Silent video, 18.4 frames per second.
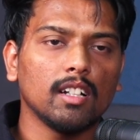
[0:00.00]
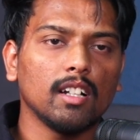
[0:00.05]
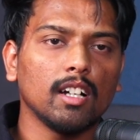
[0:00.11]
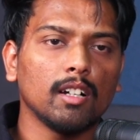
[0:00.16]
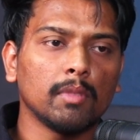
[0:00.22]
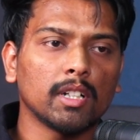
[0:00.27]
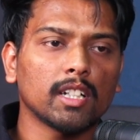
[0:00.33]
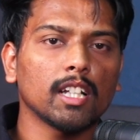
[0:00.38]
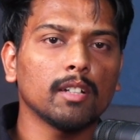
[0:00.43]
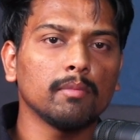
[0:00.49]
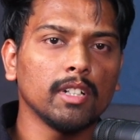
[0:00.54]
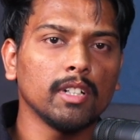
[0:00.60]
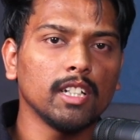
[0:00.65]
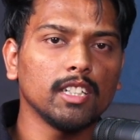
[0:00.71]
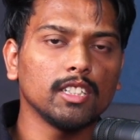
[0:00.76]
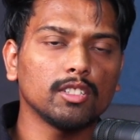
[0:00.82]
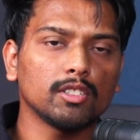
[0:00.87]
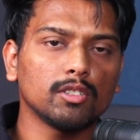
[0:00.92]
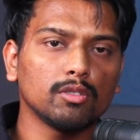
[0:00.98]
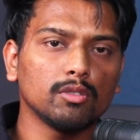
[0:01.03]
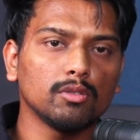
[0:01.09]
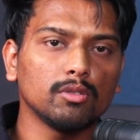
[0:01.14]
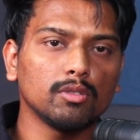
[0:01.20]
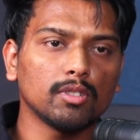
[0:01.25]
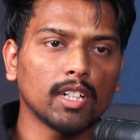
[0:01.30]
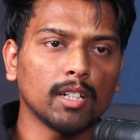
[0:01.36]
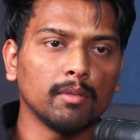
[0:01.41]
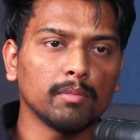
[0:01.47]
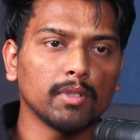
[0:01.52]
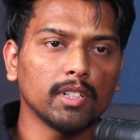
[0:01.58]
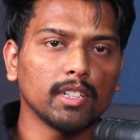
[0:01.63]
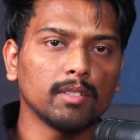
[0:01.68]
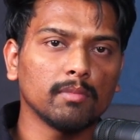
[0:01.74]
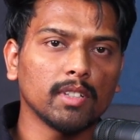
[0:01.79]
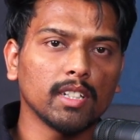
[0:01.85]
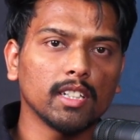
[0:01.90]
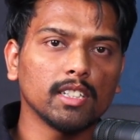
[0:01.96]
Uh, but I managed to
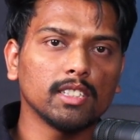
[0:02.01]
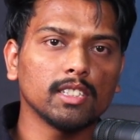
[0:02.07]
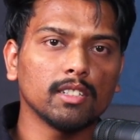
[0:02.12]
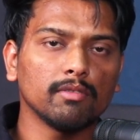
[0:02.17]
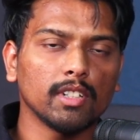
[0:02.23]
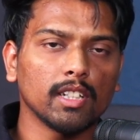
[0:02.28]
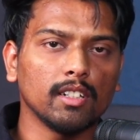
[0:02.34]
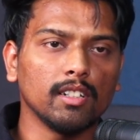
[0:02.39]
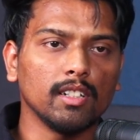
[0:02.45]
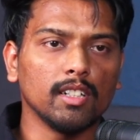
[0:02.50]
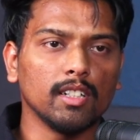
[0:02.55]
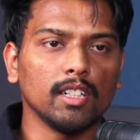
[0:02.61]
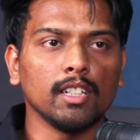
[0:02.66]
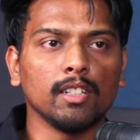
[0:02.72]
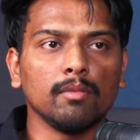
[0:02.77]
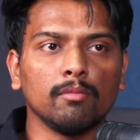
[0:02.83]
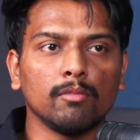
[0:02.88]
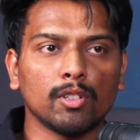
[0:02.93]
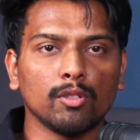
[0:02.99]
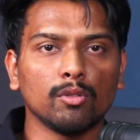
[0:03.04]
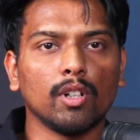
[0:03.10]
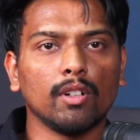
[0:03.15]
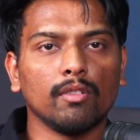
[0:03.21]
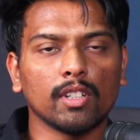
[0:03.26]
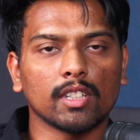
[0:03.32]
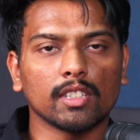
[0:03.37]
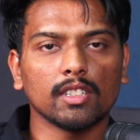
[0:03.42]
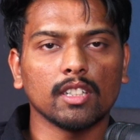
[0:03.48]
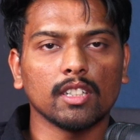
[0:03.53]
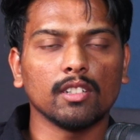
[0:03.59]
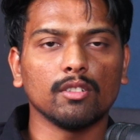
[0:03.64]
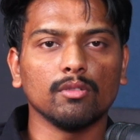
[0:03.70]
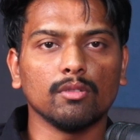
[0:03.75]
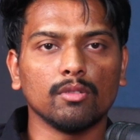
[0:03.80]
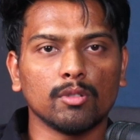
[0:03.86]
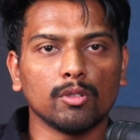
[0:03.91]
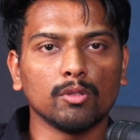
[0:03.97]
complete my exam in two hours and
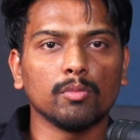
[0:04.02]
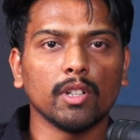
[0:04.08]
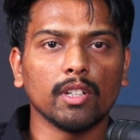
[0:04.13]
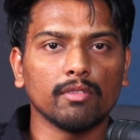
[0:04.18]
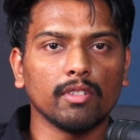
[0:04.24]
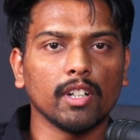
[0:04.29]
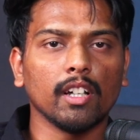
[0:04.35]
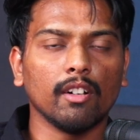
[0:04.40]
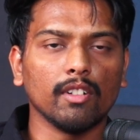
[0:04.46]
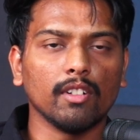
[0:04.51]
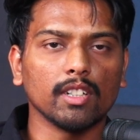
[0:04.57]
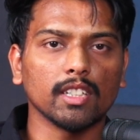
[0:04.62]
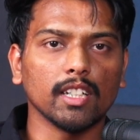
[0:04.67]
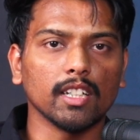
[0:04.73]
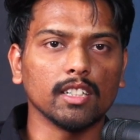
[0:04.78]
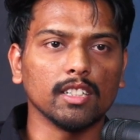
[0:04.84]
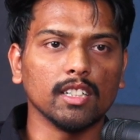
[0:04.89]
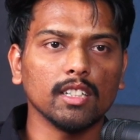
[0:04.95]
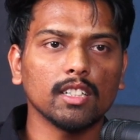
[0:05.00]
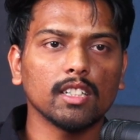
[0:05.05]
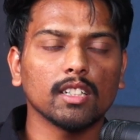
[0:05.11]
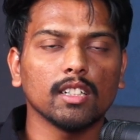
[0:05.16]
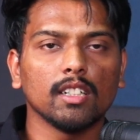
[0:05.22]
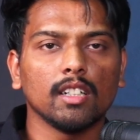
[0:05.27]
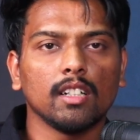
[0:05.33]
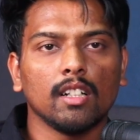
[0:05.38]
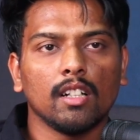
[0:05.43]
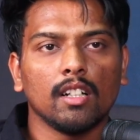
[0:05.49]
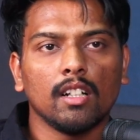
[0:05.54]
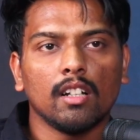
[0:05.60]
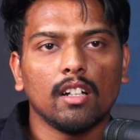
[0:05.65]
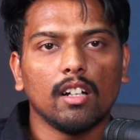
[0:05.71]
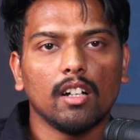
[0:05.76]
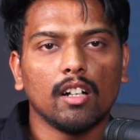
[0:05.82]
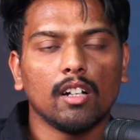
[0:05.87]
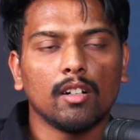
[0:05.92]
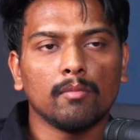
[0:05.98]
two two point five hours like that.
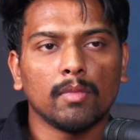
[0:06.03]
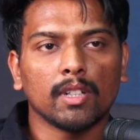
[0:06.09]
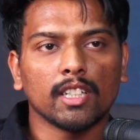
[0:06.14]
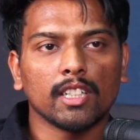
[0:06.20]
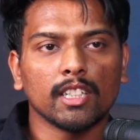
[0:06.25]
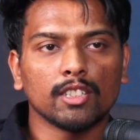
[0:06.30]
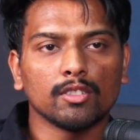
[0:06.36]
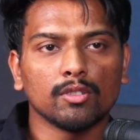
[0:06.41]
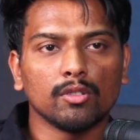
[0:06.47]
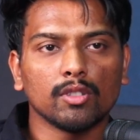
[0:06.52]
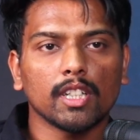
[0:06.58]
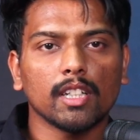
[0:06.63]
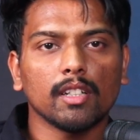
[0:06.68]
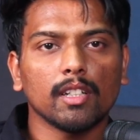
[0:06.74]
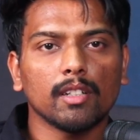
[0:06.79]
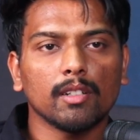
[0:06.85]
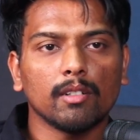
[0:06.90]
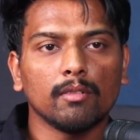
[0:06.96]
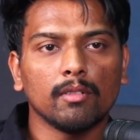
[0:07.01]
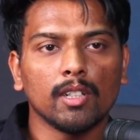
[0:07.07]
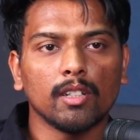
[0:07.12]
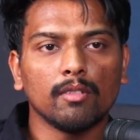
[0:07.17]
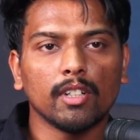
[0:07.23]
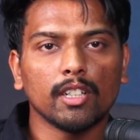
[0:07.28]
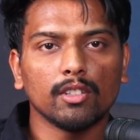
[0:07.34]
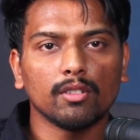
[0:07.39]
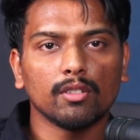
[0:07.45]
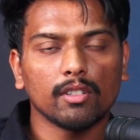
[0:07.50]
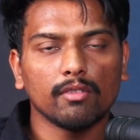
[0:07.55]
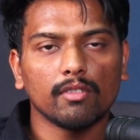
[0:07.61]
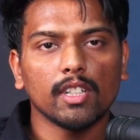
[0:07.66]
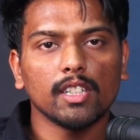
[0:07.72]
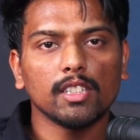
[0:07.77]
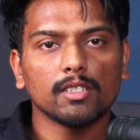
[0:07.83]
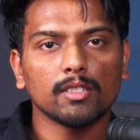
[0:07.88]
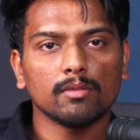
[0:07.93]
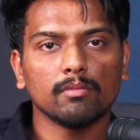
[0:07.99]
Uh, but it's okay uh, when you
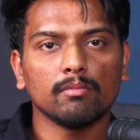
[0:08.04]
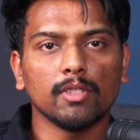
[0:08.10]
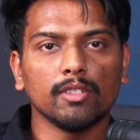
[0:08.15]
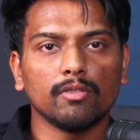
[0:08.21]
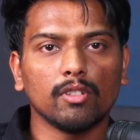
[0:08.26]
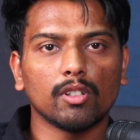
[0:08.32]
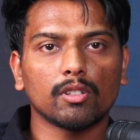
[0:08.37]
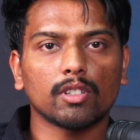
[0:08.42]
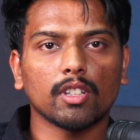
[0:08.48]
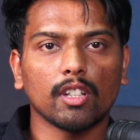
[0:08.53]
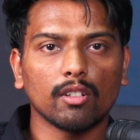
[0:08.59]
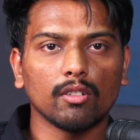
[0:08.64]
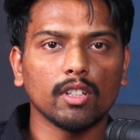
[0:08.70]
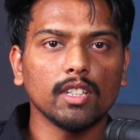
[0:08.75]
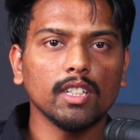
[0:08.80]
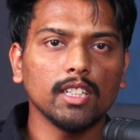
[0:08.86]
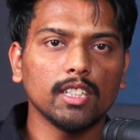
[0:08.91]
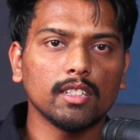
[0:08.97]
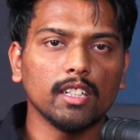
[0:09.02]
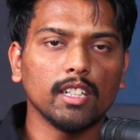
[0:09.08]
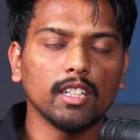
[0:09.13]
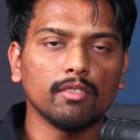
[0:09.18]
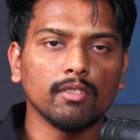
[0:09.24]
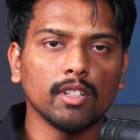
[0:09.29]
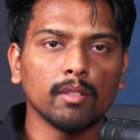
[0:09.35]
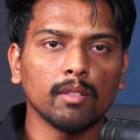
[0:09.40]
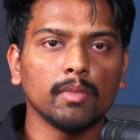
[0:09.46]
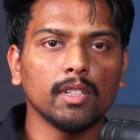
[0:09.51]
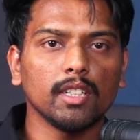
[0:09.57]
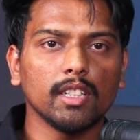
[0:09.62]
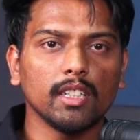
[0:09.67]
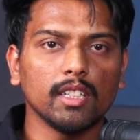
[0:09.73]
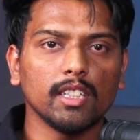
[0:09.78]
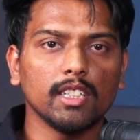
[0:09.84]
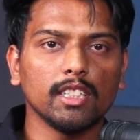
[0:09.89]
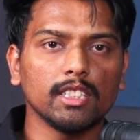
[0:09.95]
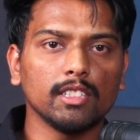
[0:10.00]
revise before thoroughly it, it, will be
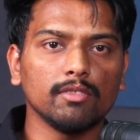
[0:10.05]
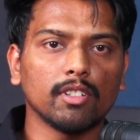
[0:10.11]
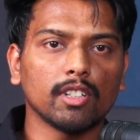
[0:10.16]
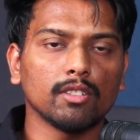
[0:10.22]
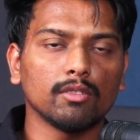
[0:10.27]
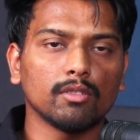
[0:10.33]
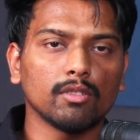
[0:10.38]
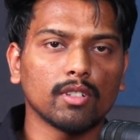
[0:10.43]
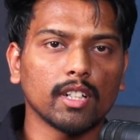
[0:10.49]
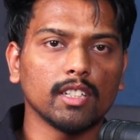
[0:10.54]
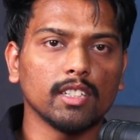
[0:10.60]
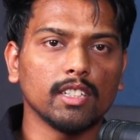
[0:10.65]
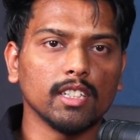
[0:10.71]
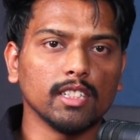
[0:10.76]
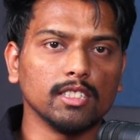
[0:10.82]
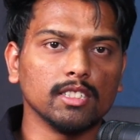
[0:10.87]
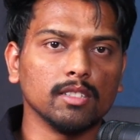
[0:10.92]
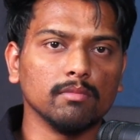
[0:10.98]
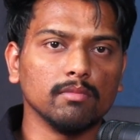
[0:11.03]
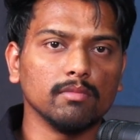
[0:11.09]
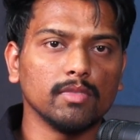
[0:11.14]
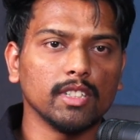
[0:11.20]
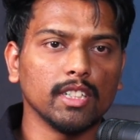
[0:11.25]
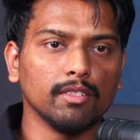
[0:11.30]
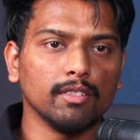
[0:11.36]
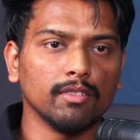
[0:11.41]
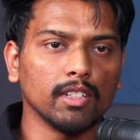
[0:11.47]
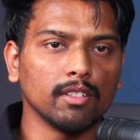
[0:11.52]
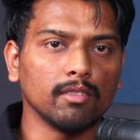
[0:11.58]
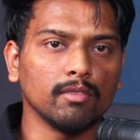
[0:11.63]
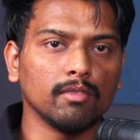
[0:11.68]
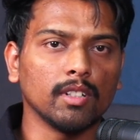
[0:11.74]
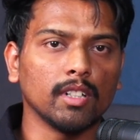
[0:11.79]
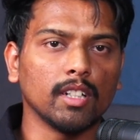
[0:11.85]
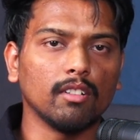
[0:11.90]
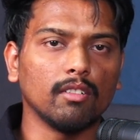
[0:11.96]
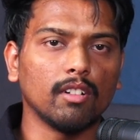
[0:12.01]
easy for you to write the exam
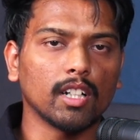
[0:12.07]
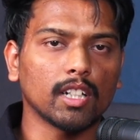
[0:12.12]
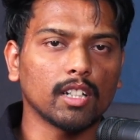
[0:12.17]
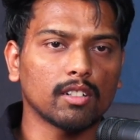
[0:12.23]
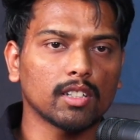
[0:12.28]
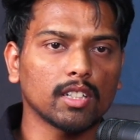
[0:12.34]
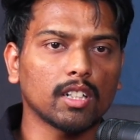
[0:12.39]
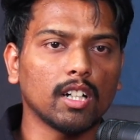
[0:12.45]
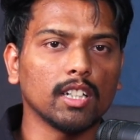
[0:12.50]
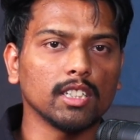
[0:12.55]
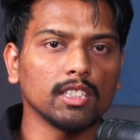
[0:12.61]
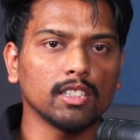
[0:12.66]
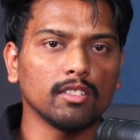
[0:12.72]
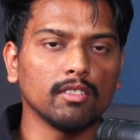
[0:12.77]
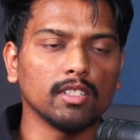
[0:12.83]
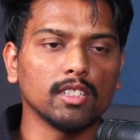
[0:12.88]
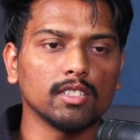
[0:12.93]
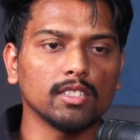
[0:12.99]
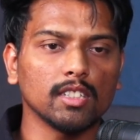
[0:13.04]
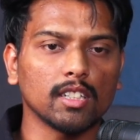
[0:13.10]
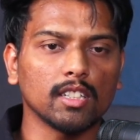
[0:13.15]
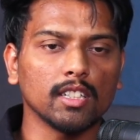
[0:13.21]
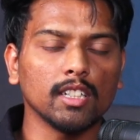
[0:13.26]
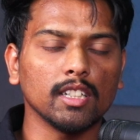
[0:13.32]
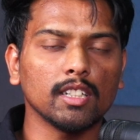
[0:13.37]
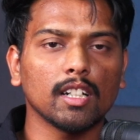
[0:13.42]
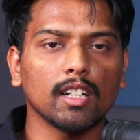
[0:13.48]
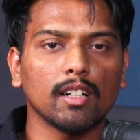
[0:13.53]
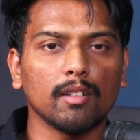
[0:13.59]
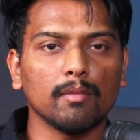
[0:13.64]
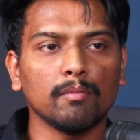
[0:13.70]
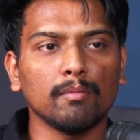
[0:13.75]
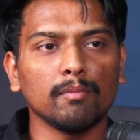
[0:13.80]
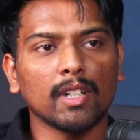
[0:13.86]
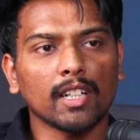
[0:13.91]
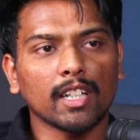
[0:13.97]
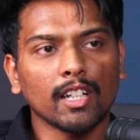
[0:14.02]
even uh, what are the consequences are there
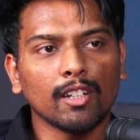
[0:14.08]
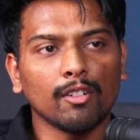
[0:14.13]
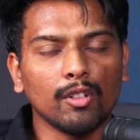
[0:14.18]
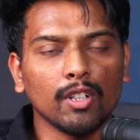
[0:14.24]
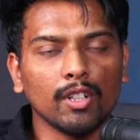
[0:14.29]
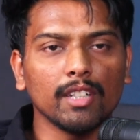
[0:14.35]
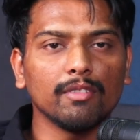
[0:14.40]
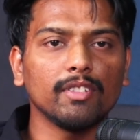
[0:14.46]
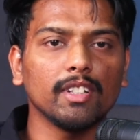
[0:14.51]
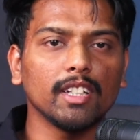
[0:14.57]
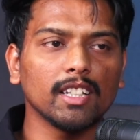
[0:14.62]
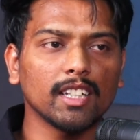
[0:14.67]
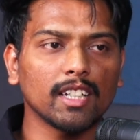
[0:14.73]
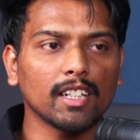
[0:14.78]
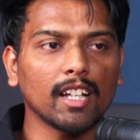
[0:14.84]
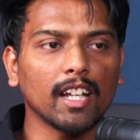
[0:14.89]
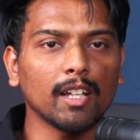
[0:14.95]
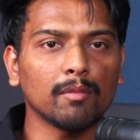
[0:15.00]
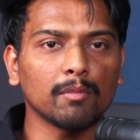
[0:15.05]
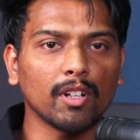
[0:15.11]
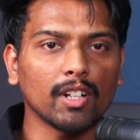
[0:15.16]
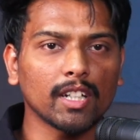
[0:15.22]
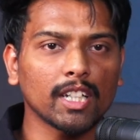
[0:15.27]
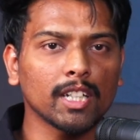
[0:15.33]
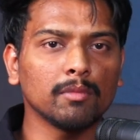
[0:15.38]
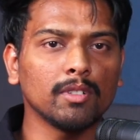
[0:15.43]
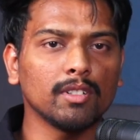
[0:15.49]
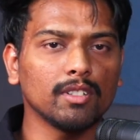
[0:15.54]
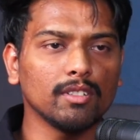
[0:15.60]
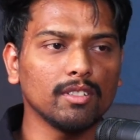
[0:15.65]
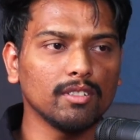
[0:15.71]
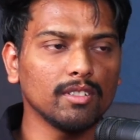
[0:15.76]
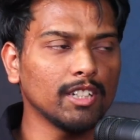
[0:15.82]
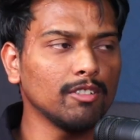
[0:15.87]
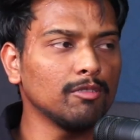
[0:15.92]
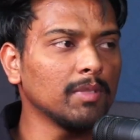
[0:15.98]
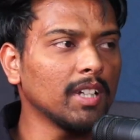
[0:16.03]
um, but i only feel that i am not able to
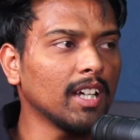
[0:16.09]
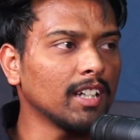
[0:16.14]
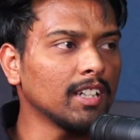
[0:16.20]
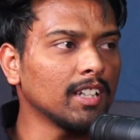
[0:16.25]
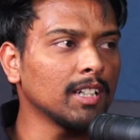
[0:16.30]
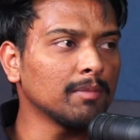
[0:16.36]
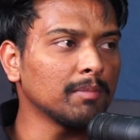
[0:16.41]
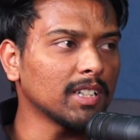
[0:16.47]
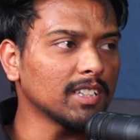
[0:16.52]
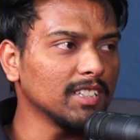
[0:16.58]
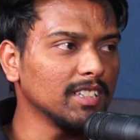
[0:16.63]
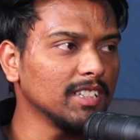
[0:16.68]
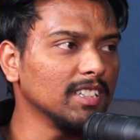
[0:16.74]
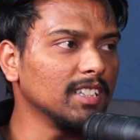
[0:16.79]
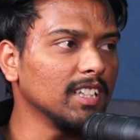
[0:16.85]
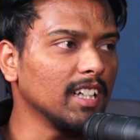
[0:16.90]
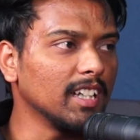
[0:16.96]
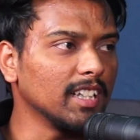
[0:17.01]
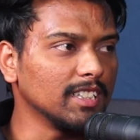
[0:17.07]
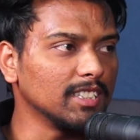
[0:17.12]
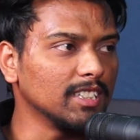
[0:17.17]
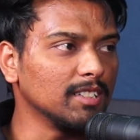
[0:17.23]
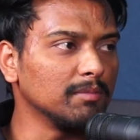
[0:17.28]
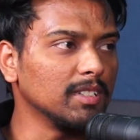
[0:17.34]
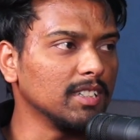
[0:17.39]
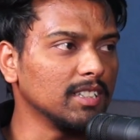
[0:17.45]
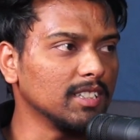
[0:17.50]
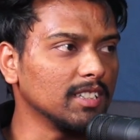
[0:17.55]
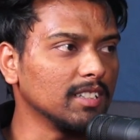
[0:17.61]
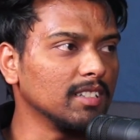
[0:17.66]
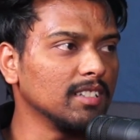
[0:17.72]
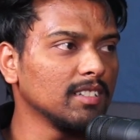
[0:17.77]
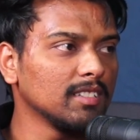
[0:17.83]
give my 100% in the examination